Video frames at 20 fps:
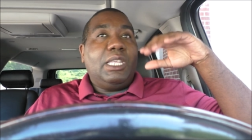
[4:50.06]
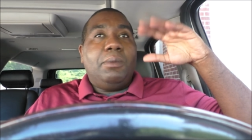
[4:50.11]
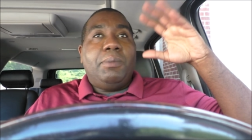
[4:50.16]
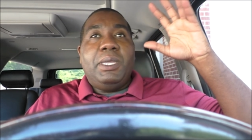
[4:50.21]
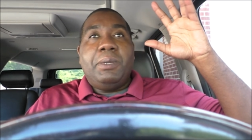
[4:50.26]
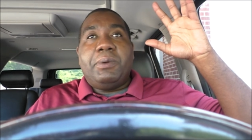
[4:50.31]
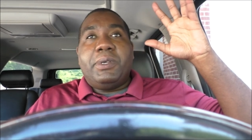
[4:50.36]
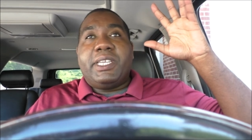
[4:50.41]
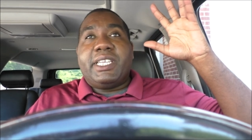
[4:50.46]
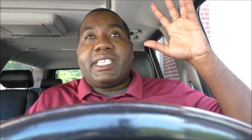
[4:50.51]

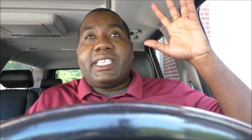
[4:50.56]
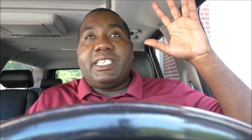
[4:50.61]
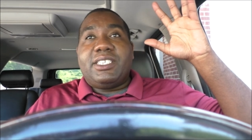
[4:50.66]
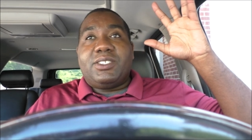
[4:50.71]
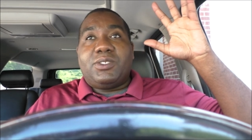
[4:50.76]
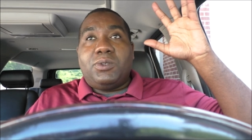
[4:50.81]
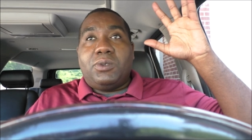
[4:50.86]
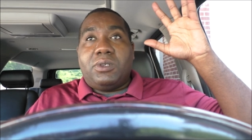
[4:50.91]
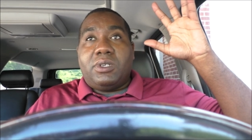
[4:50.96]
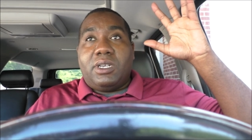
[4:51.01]
People kicked out of
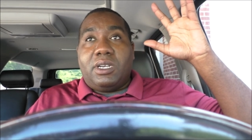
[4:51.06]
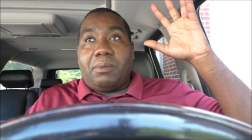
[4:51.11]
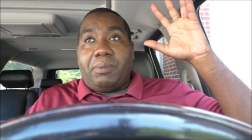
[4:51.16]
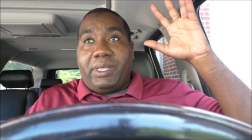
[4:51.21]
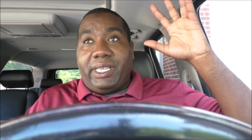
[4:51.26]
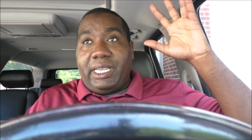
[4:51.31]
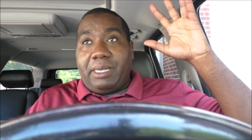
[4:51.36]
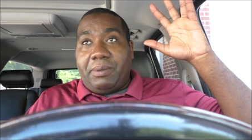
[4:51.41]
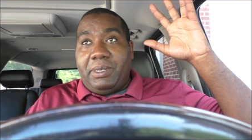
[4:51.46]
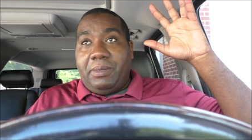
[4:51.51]
the store are
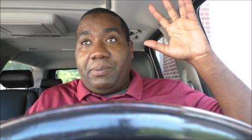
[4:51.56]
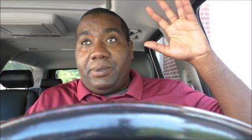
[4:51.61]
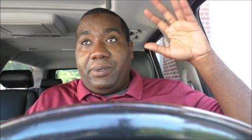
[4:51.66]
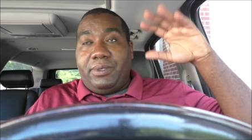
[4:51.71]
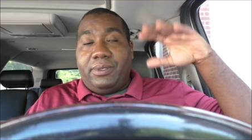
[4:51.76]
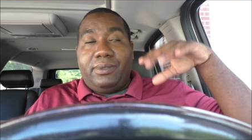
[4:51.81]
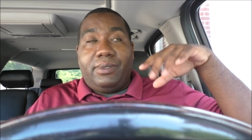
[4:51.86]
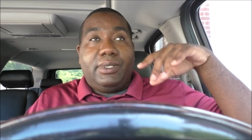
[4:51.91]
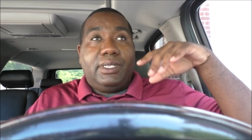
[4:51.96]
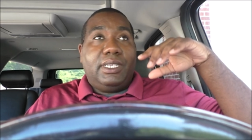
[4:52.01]
black
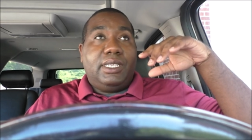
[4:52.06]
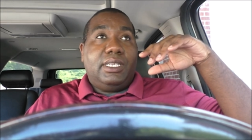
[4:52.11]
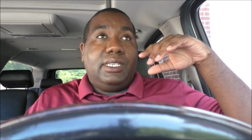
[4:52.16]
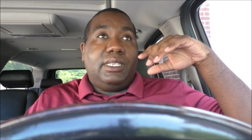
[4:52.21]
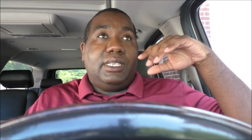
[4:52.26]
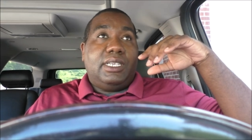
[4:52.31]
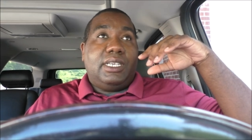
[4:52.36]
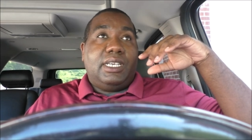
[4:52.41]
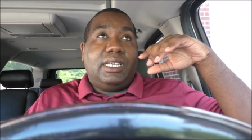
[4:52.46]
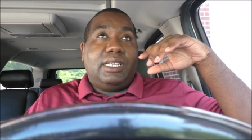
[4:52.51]
people
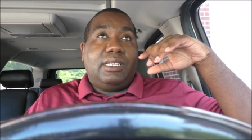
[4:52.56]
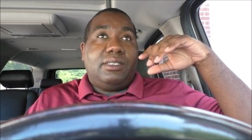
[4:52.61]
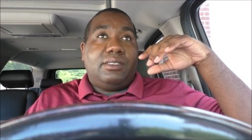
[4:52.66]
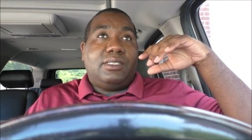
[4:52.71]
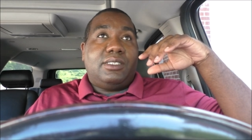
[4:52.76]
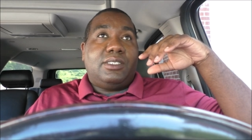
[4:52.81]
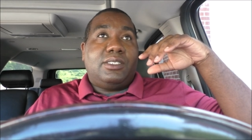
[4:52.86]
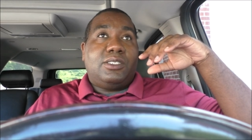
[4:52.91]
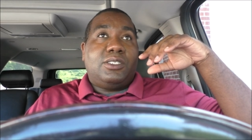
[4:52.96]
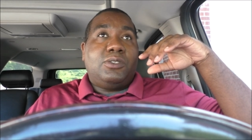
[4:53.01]
uh,
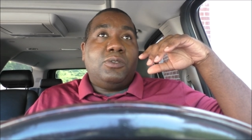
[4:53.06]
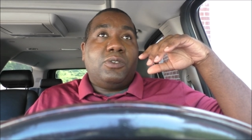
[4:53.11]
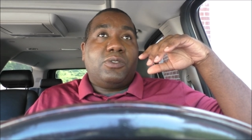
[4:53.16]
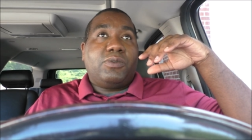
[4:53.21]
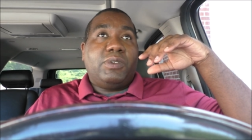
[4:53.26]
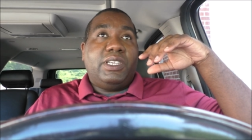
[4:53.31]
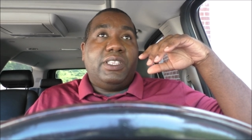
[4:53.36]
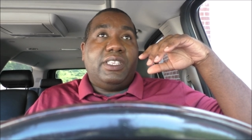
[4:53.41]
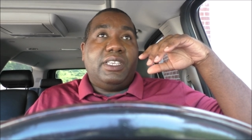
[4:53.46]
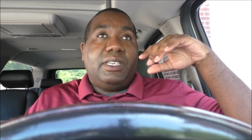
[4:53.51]
two or
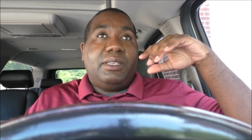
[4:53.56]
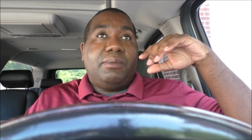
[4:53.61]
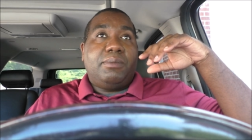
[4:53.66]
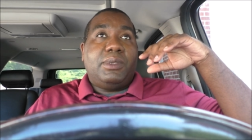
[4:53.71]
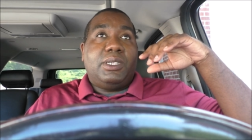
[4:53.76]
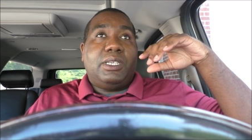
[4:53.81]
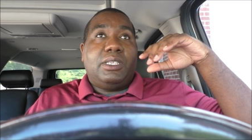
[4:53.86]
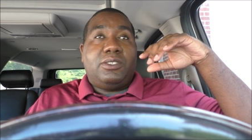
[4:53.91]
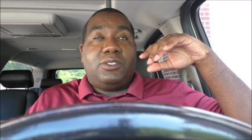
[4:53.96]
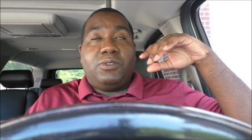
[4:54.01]
three of
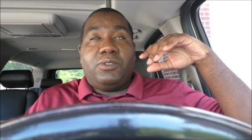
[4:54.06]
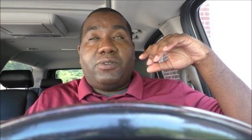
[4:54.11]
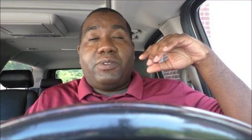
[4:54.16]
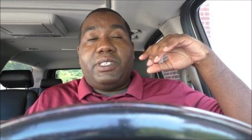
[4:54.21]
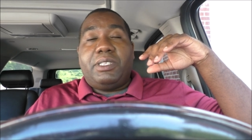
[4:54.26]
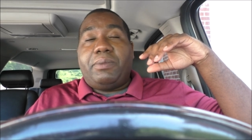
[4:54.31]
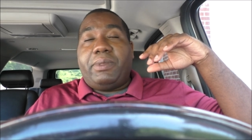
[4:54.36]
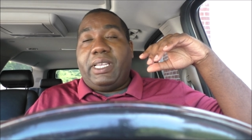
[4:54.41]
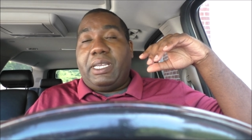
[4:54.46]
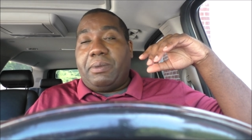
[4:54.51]
them, uh, two or three
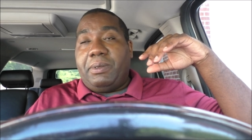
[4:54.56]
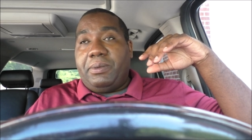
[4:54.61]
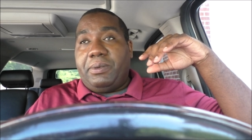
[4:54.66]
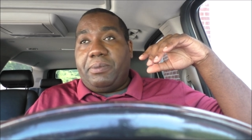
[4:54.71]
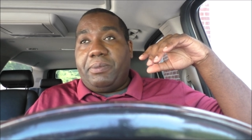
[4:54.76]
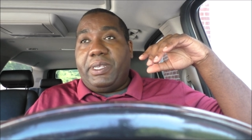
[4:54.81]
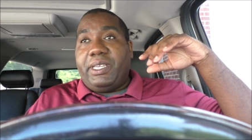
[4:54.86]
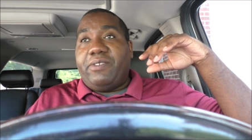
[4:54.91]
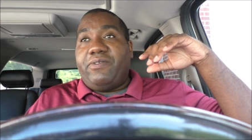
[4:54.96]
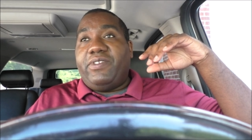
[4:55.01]
of the black people
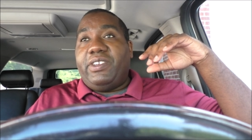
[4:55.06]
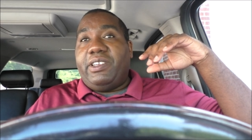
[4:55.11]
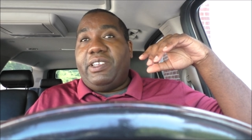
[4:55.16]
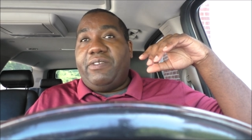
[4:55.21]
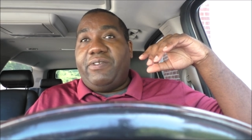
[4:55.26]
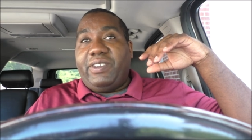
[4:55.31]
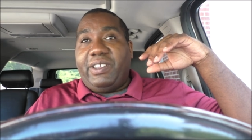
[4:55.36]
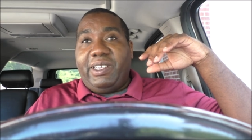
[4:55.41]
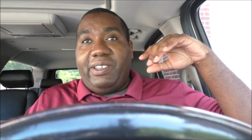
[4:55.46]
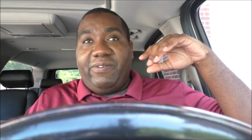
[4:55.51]
are being
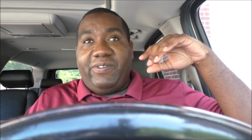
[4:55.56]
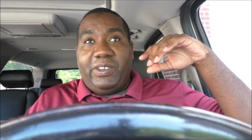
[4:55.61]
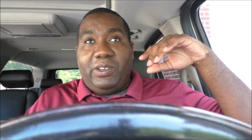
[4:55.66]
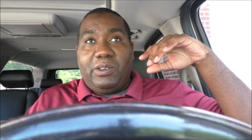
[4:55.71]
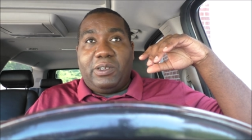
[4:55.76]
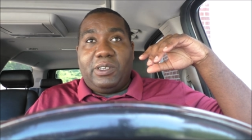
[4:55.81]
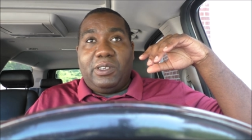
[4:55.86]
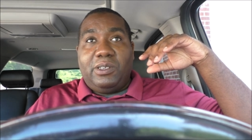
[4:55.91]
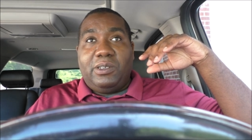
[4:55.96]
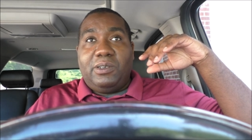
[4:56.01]
very, very
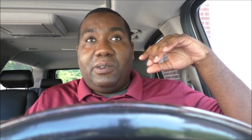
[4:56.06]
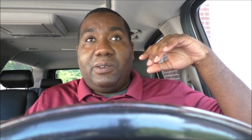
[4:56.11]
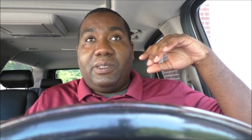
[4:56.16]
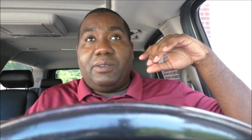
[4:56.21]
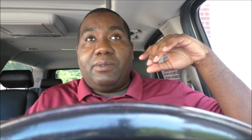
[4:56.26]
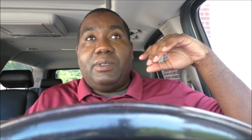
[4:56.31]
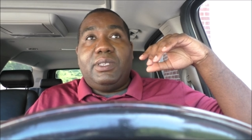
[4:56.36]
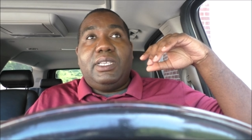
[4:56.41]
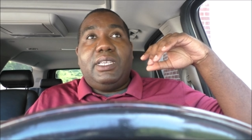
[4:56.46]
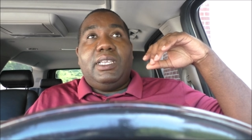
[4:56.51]
vocal,
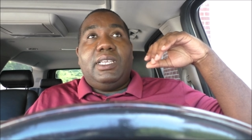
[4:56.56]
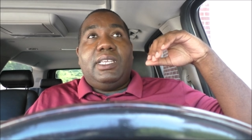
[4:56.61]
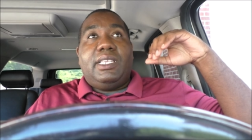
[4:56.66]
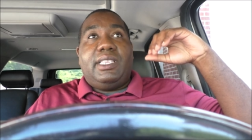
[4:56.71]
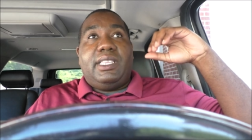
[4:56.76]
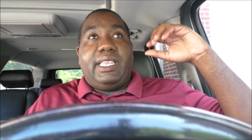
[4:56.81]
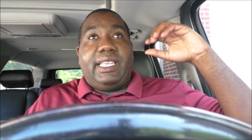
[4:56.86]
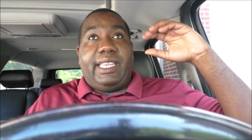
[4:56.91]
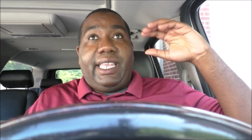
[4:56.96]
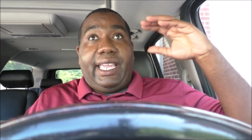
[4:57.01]
and
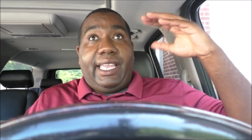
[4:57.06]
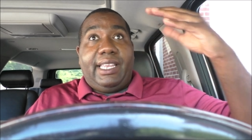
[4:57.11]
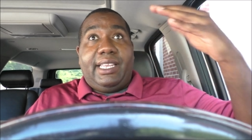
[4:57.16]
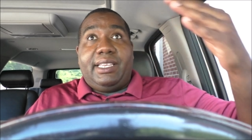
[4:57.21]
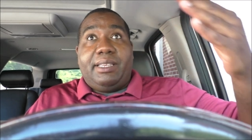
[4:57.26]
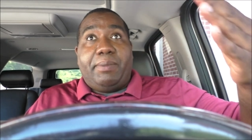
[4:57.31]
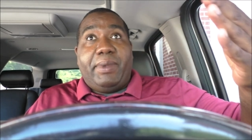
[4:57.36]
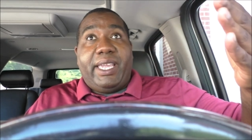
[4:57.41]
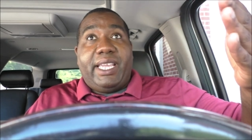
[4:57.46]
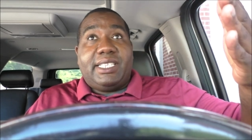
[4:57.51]
they, they,
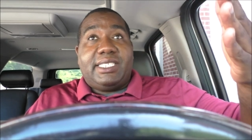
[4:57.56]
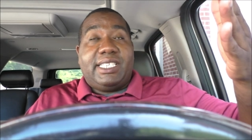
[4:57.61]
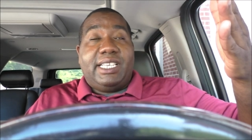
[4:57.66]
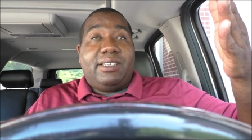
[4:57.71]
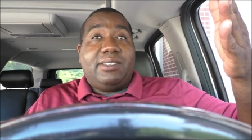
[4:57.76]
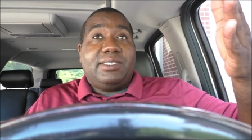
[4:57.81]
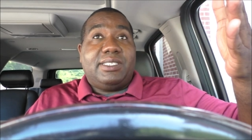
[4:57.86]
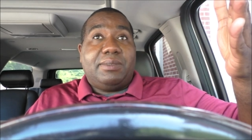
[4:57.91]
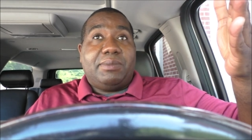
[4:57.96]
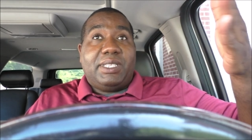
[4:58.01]
the man
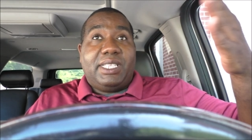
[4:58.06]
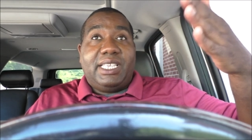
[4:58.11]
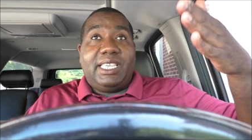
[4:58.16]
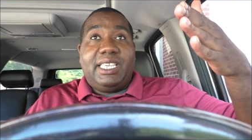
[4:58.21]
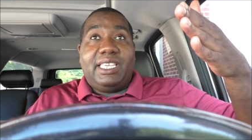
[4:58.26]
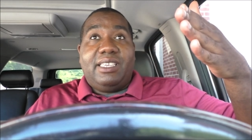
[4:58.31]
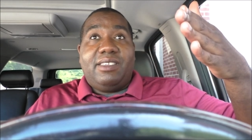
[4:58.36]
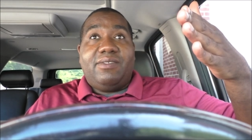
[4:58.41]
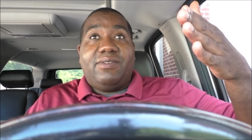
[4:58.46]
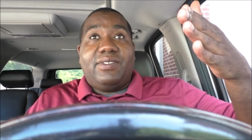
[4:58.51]
tells them to
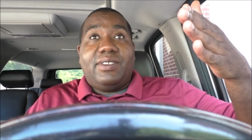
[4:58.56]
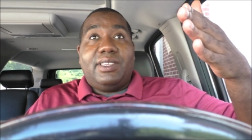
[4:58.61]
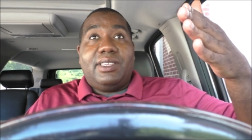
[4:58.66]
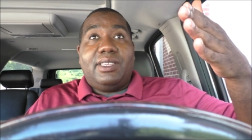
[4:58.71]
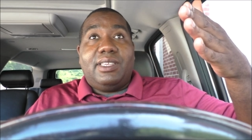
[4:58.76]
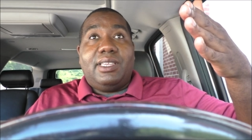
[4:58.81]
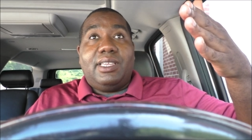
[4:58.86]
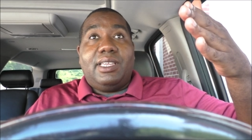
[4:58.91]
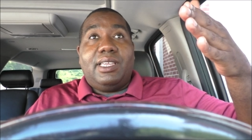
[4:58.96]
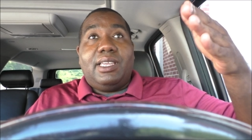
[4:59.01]
leave.
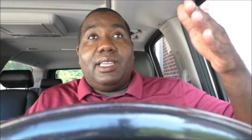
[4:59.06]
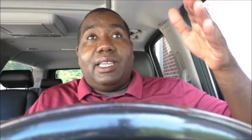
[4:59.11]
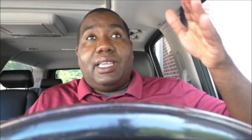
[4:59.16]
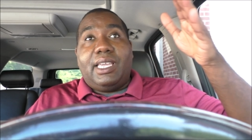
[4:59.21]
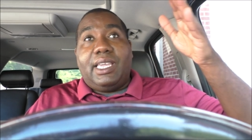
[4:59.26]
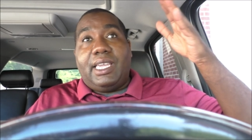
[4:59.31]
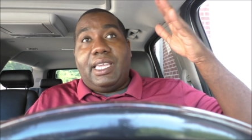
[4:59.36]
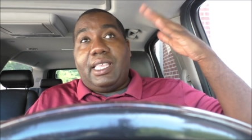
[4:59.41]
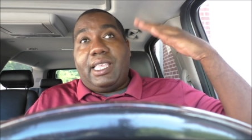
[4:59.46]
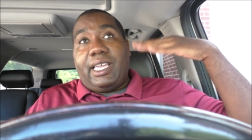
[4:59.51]

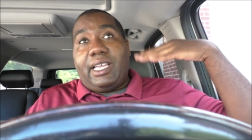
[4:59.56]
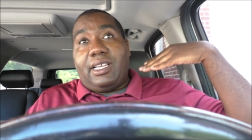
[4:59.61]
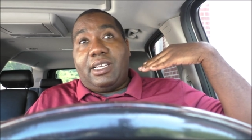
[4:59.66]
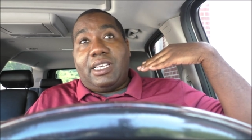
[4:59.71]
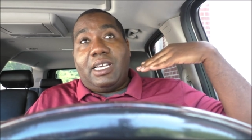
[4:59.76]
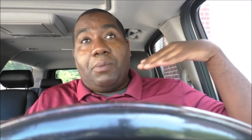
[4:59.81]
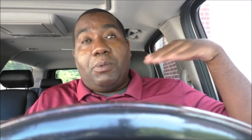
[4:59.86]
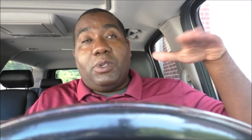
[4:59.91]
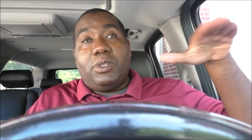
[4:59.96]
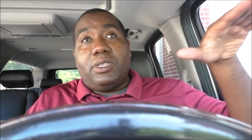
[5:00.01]
And like a
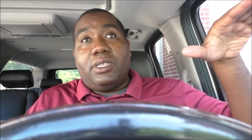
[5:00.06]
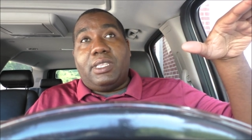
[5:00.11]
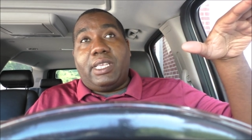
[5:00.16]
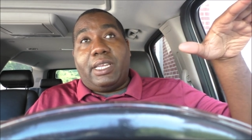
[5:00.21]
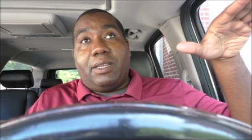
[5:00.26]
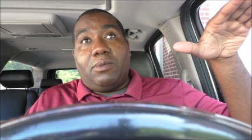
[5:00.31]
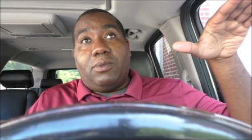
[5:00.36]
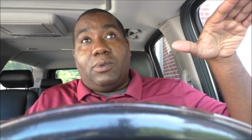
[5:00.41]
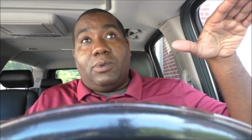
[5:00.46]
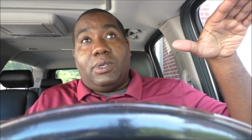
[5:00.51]
couple, of,
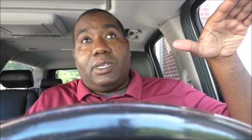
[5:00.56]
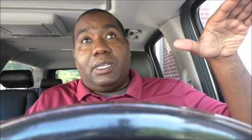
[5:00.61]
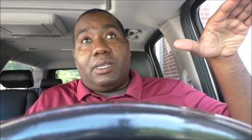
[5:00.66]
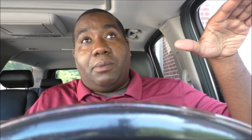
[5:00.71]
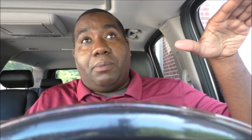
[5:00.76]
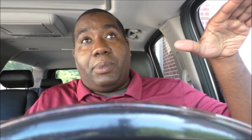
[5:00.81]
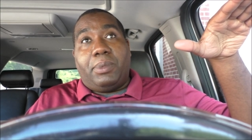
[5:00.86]
like a